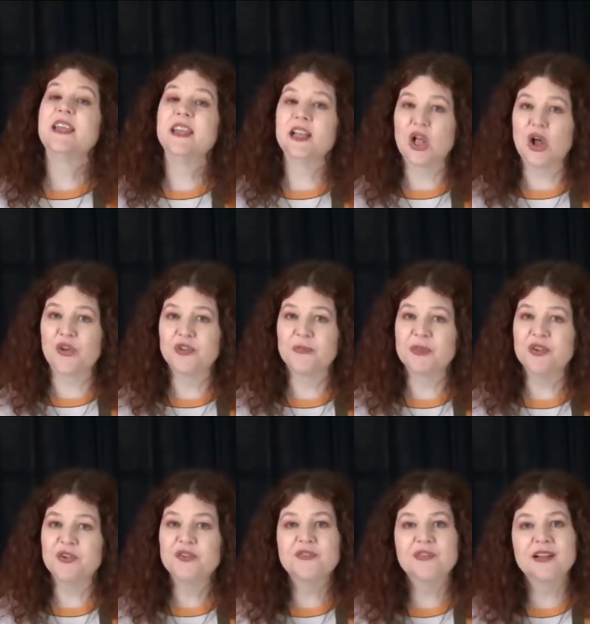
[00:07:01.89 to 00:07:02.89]
it'll also be
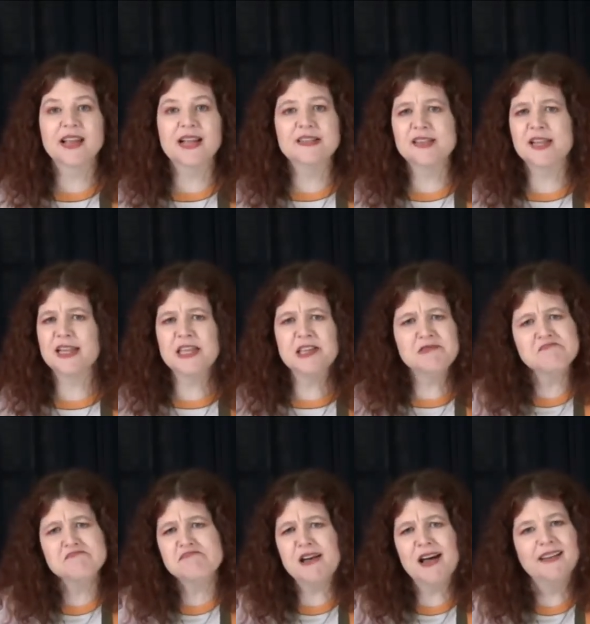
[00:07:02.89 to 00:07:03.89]
useful against any
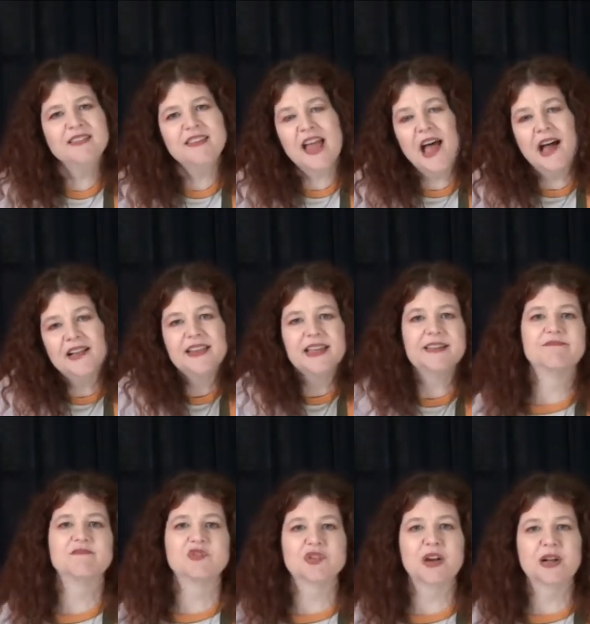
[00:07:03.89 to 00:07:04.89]
undead that
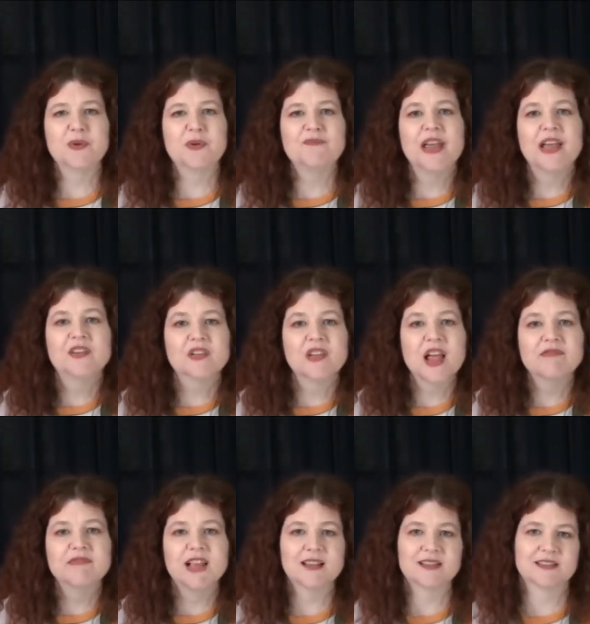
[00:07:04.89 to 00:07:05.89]
try to invade your
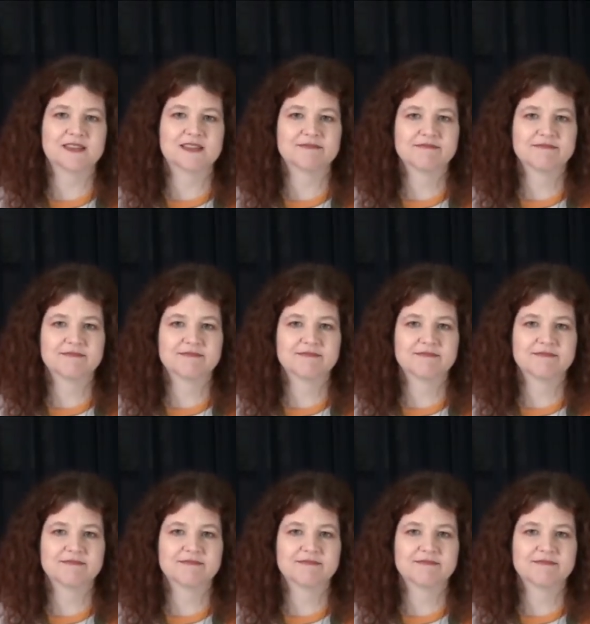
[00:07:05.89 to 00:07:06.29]
love nest.